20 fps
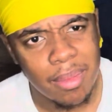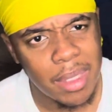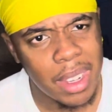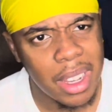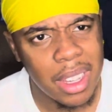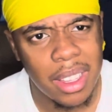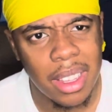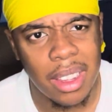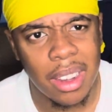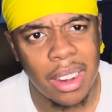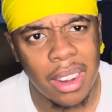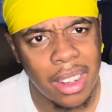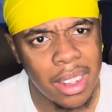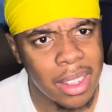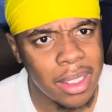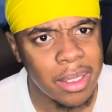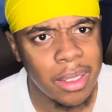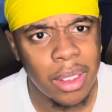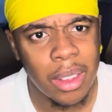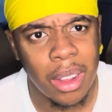
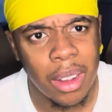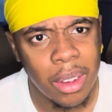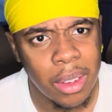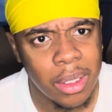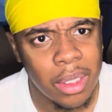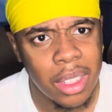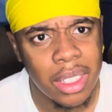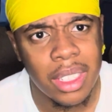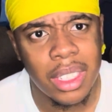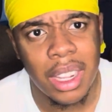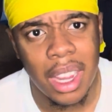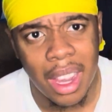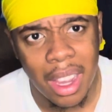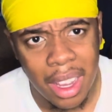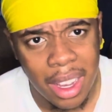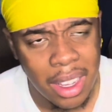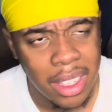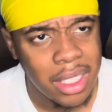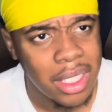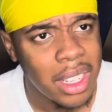the
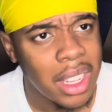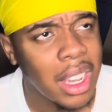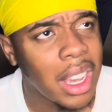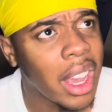Jays